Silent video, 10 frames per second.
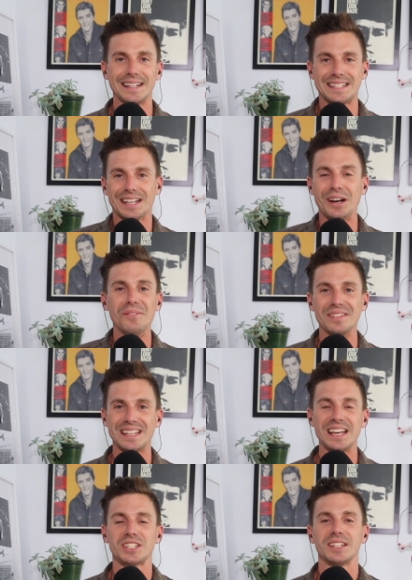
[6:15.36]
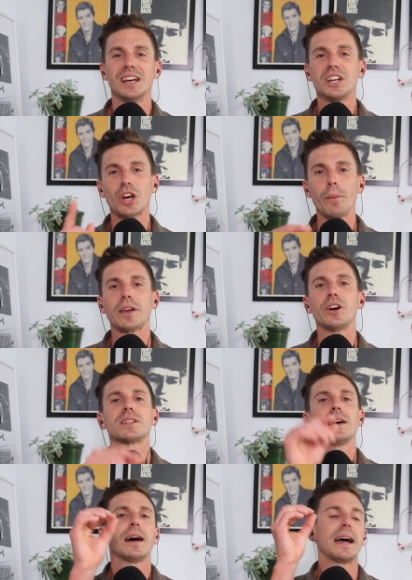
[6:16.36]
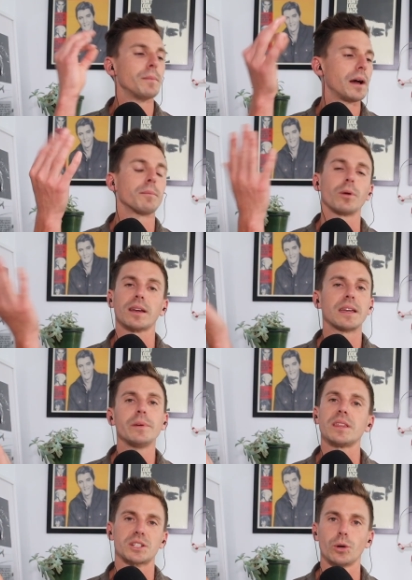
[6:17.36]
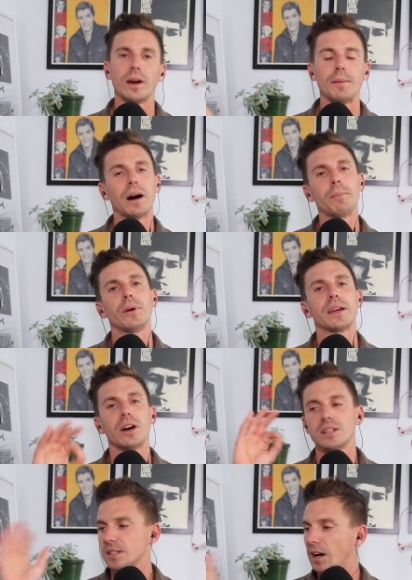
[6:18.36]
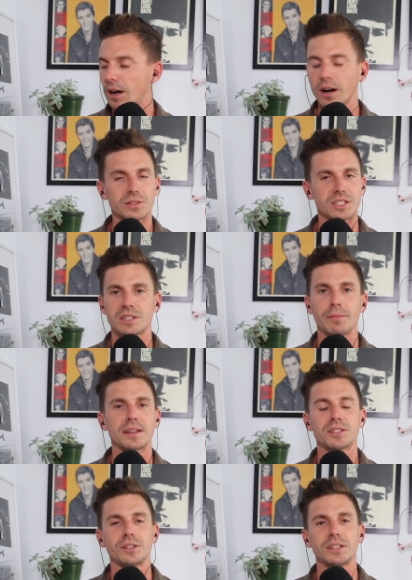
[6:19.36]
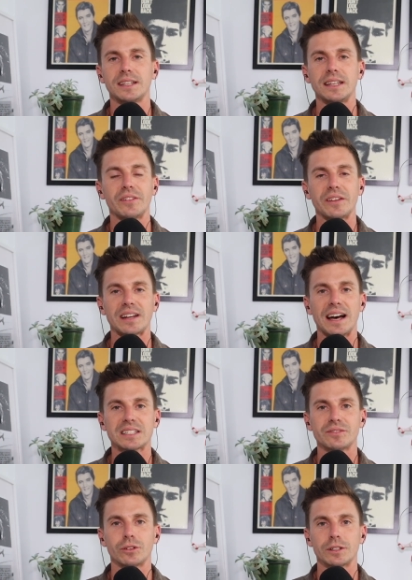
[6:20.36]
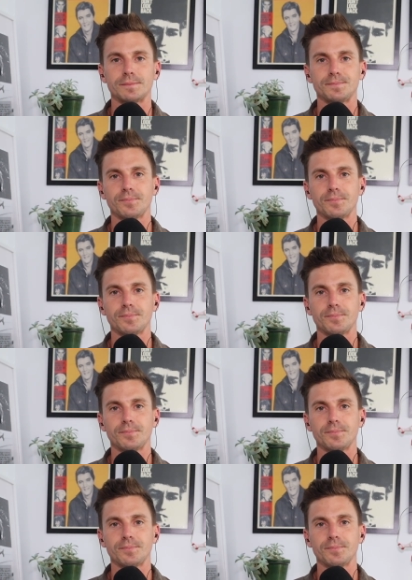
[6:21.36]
That's the conversation. Tommy goes, hey, bro, give me the toy. And my boy goes, I was just about to. You didn't even have to ask for it.